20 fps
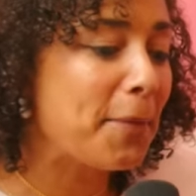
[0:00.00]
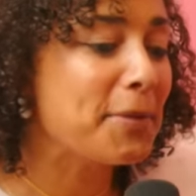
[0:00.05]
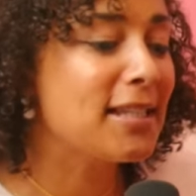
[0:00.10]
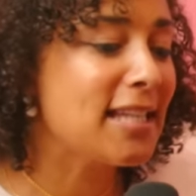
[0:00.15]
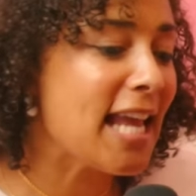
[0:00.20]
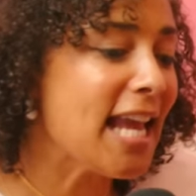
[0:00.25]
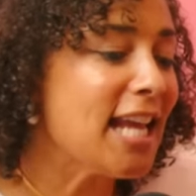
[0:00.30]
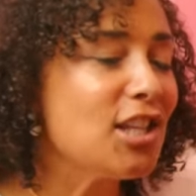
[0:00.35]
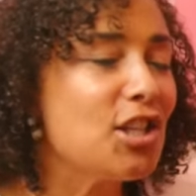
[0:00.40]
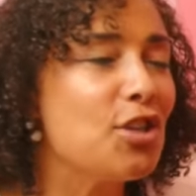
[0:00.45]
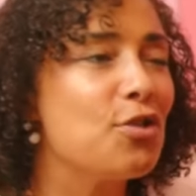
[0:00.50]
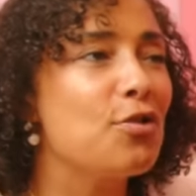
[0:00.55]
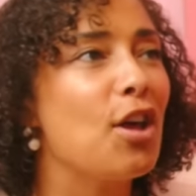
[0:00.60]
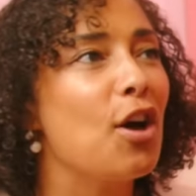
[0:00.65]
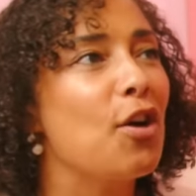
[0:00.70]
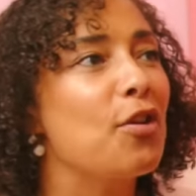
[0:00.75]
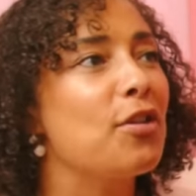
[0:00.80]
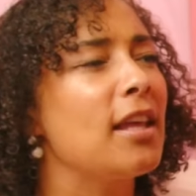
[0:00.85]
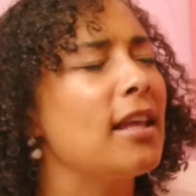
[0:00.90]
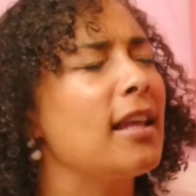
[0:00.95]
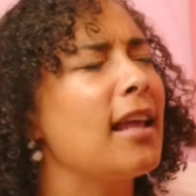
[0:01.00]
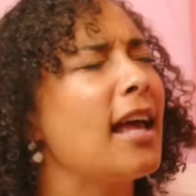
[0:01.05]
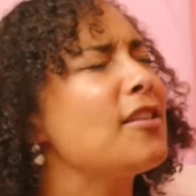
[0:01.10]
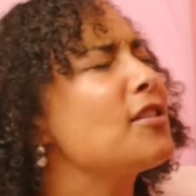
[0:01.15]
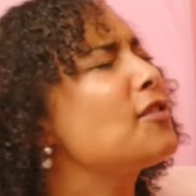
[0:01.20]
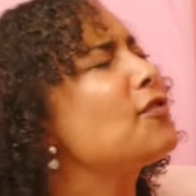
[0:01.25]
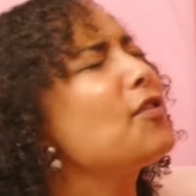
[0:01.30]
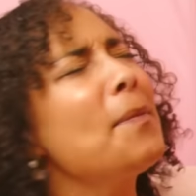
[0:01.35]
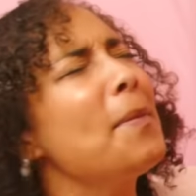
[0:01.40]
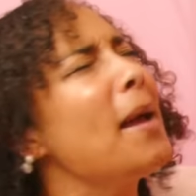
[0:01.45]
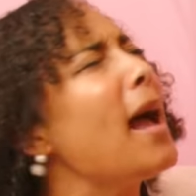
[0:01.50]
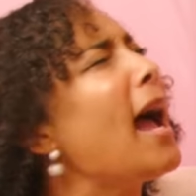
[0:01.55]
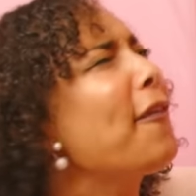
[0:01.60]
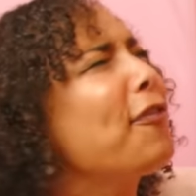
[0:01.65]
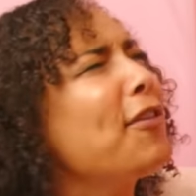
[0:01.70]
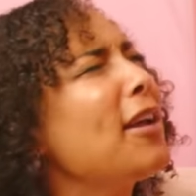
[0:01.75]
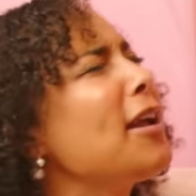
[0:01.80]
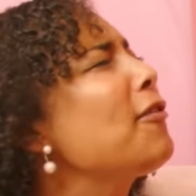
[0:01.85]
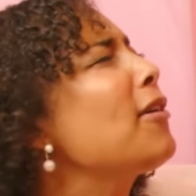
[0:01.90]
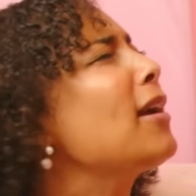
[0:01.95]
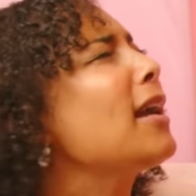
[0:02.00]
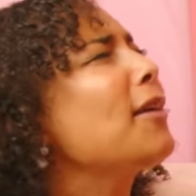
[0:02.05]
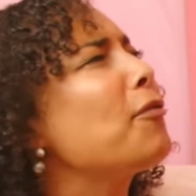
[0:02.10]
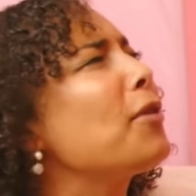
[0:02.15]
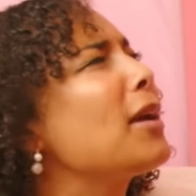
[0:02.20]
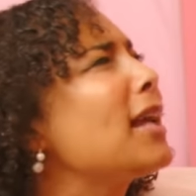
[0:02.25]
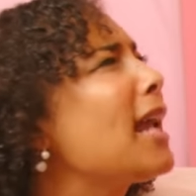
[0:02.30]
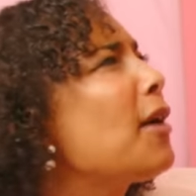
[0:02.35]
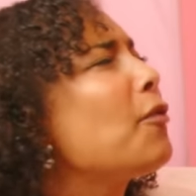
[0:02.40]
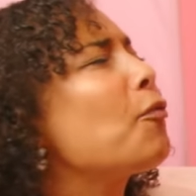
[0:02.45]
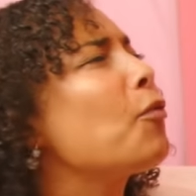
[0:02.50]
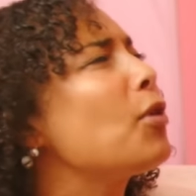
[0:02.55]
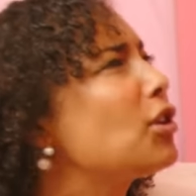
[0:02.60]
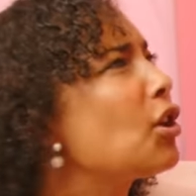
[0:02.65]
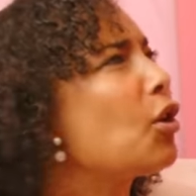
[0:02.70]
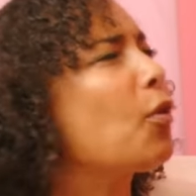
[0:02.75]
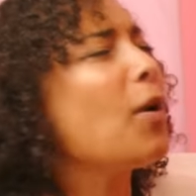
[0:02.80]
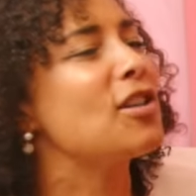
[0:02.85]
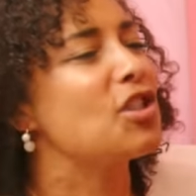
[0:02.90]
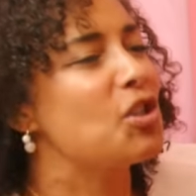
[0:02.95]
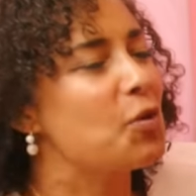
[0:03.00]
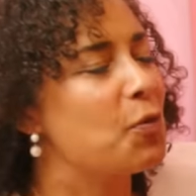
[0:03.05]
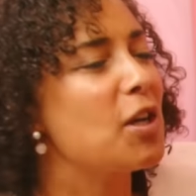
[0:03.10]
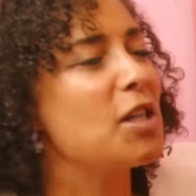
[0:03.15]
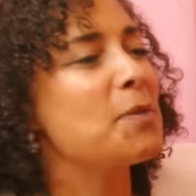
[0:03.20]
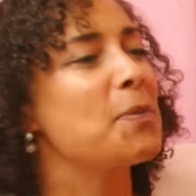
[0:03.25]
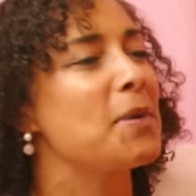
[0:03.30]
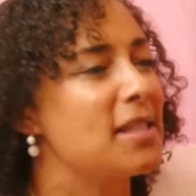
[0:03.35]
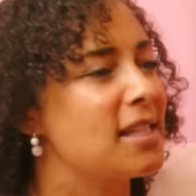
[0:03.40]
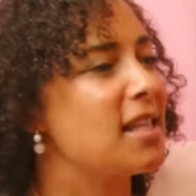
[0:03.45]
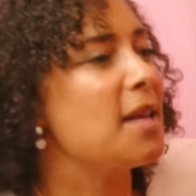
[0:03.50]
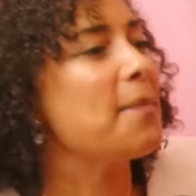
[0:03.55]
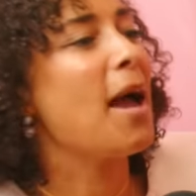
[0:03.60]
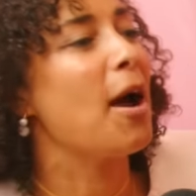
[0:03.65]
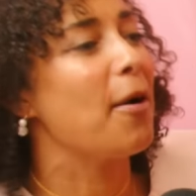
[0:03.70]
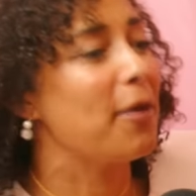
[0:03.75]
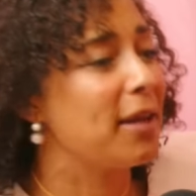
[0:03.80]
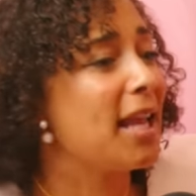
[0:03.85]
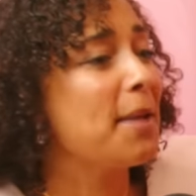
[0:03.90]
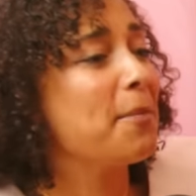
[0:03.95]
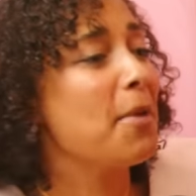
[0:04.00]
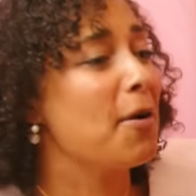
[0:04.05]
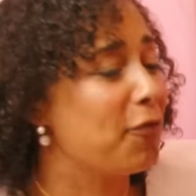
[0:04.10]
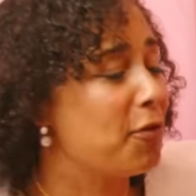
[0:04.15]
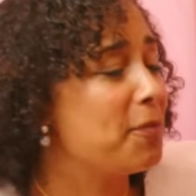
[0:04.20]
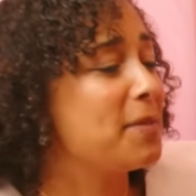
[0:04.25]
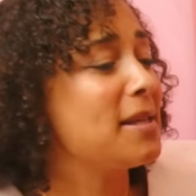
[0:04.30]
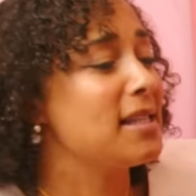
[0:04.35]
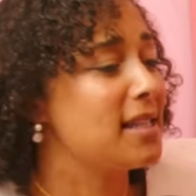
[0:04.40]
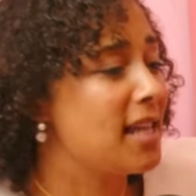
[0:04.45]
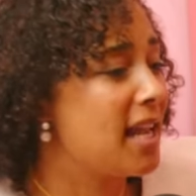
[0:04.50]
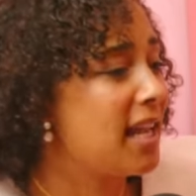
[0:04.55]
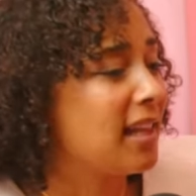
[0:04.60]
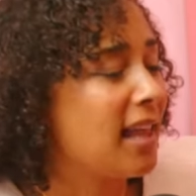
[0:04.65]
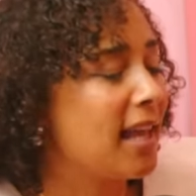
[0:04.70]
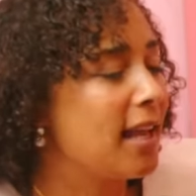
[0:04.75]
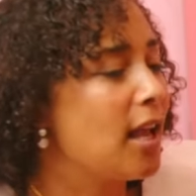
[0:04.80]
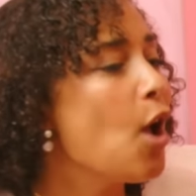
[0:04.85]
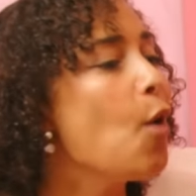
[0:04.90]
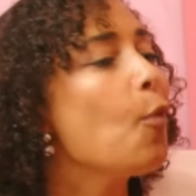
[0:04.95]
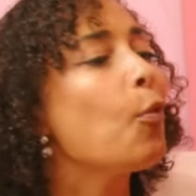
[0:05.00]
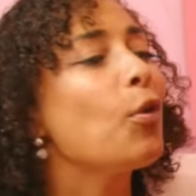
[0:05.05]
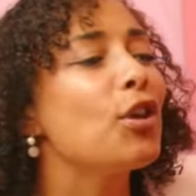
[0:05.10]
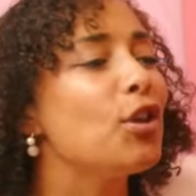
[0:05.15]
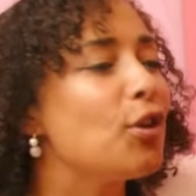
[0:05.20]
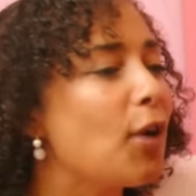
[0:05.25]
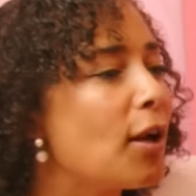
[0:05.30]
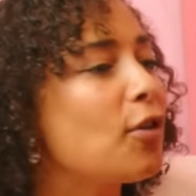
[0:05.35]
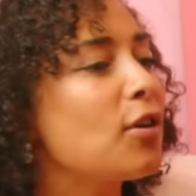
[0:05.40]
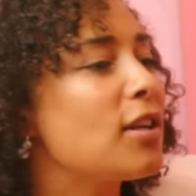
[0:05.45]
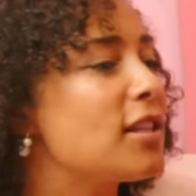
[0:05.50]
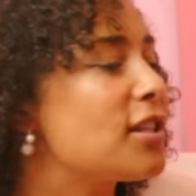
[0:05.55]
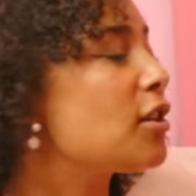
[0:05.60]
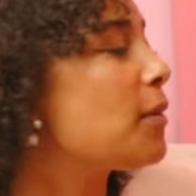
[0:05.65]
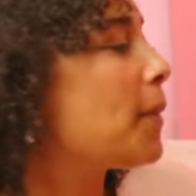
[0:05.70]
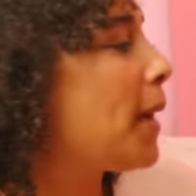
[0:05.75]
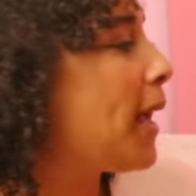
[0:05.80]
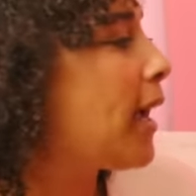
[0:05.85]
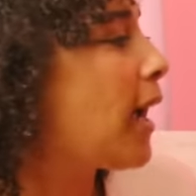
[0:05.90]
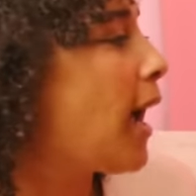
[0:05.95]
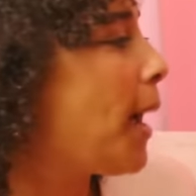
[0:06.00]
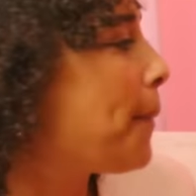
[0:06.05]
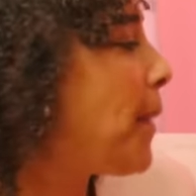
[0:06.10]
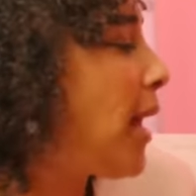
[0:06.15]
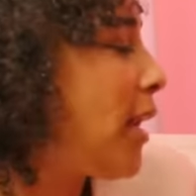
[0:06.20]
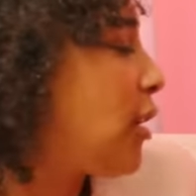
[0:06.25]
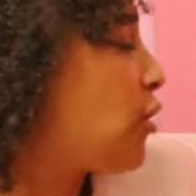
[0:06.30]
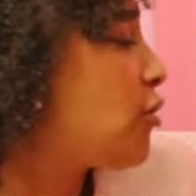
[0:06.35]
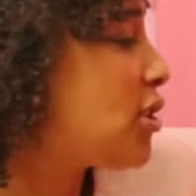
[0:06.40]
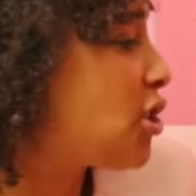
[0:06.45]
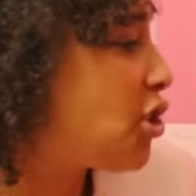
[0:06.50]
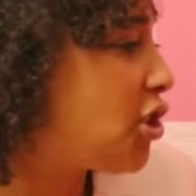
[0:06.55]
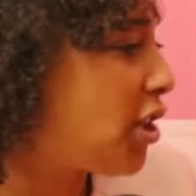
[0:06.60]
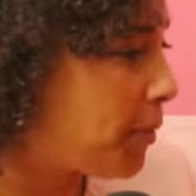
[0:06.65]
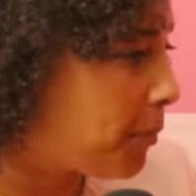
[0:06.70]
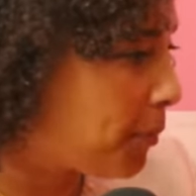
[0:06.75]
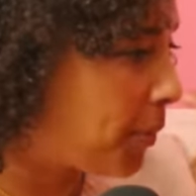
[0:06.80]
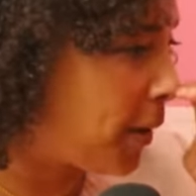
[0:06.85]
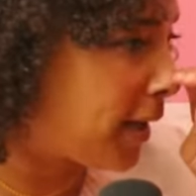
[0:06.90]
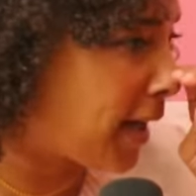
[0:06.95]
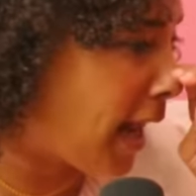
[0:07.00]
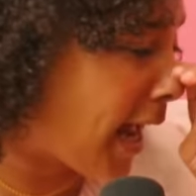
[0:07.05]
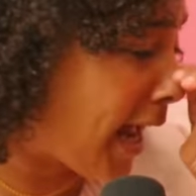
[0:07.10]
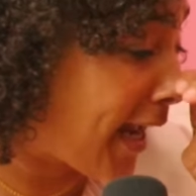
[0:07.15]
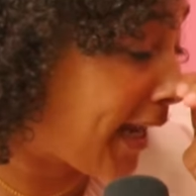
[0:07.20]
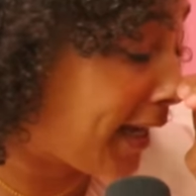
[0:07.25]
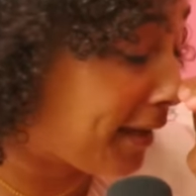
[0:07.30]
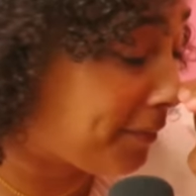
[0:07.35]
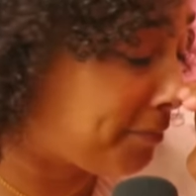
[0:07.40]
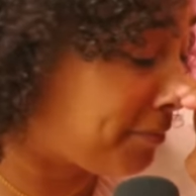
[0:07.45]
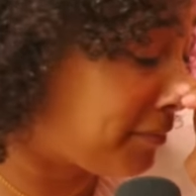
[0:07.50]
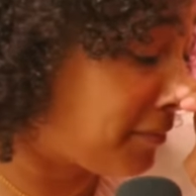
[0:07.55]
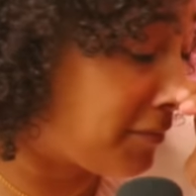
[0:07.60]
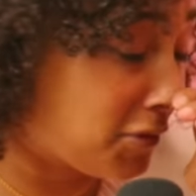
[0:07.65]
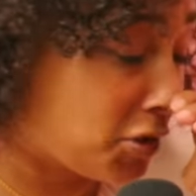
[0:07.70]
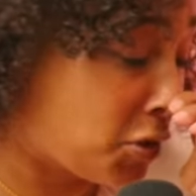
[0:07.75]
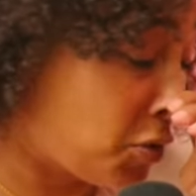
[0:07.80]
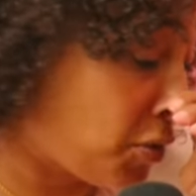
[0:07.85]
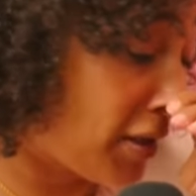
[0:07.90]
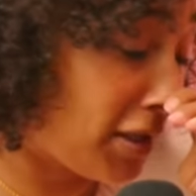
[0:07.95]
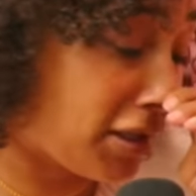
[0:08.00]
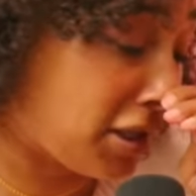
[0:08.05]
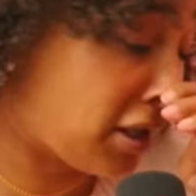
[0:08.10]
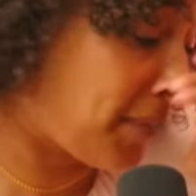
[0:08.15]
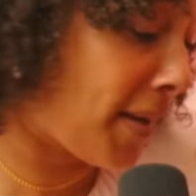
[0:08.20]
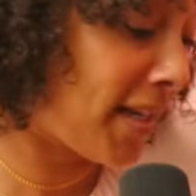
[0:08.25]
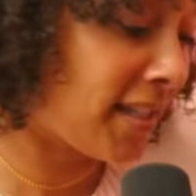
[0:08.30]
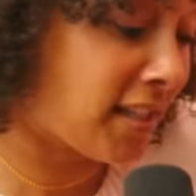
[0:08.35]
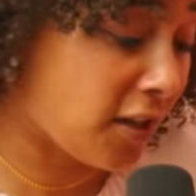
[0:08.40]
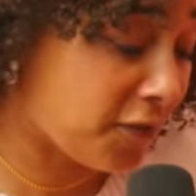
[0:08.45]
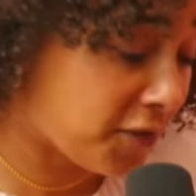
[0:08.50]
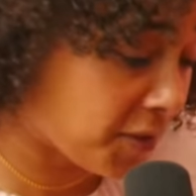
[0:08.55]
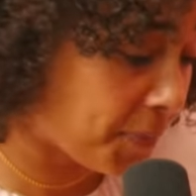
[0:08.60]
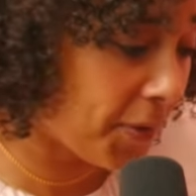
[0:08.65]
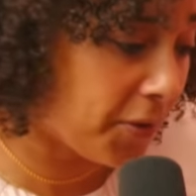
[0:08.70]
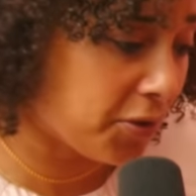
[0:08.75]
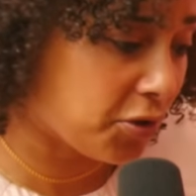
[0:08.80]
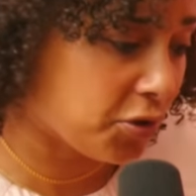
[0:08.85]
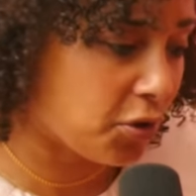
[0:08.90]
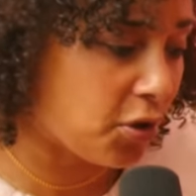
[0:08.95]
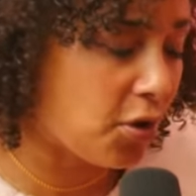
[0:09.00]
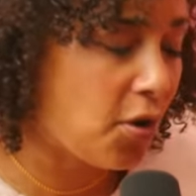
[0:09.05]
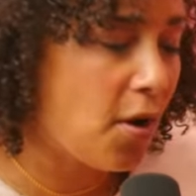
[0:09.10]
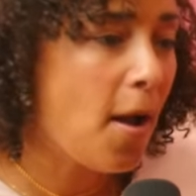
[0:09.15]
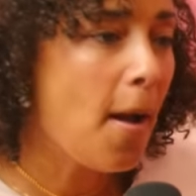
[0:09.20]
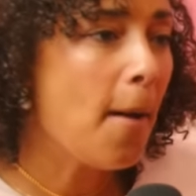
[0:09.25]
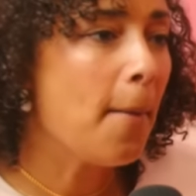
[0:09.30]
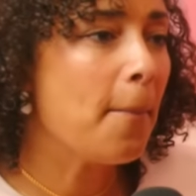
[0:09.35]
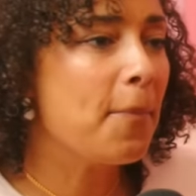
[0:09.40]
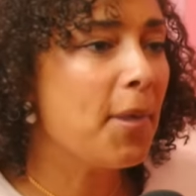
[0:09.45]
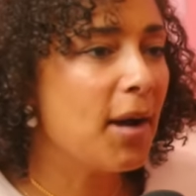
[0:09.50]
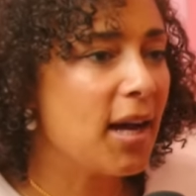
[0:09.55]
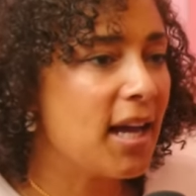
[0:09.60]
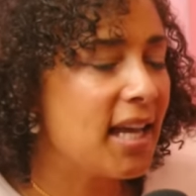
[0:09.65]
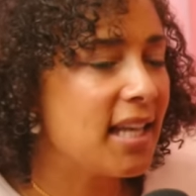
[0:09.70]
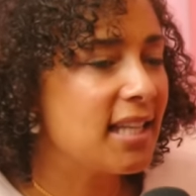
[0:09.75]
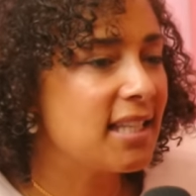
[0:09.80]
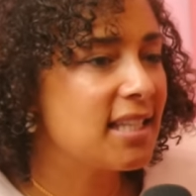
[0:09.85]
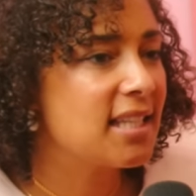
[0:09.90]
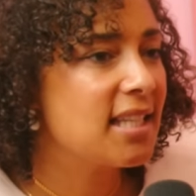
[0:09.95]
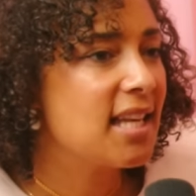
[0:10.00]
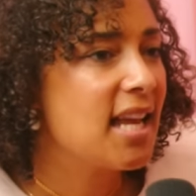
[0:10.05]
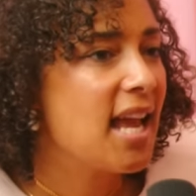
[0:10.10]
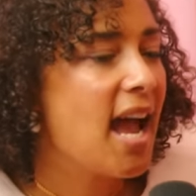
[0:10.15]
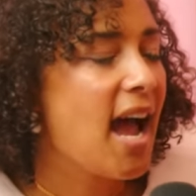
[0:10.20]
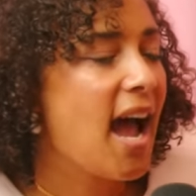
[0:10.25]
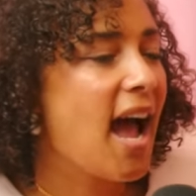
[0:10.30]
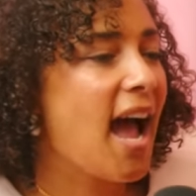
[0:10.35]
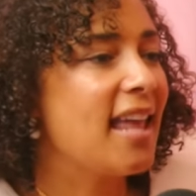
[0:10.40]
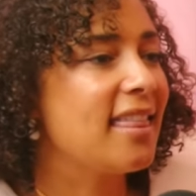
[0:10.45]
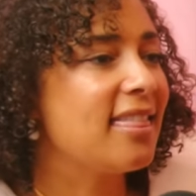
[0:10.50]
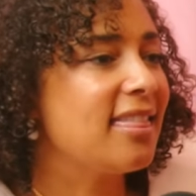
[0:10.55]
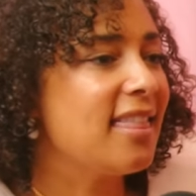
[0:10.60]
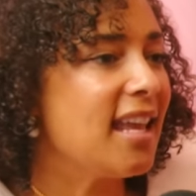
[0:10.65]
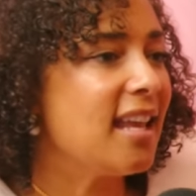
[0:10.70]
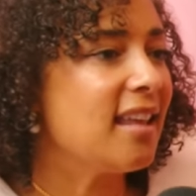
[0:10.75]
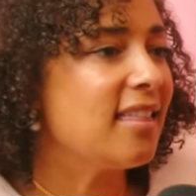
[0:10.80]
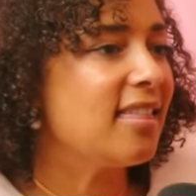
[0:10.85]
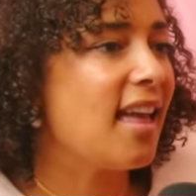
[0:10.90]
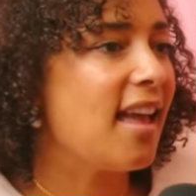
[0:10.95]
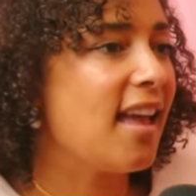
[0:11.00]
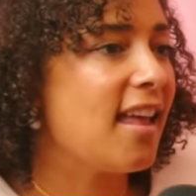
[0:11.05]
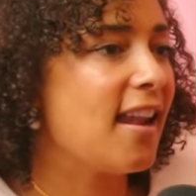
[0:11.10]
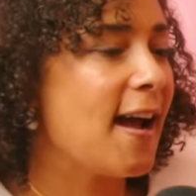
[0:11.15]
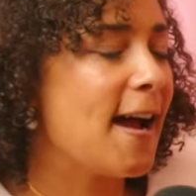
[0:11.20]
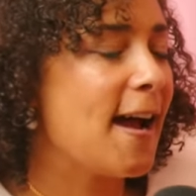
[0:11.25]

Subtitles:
was saying to you, though, that I forget what the question was, but somehow it came up for me saying like, well, you know, I'm not a Christian, but I do consider myself spiritual. But I think that...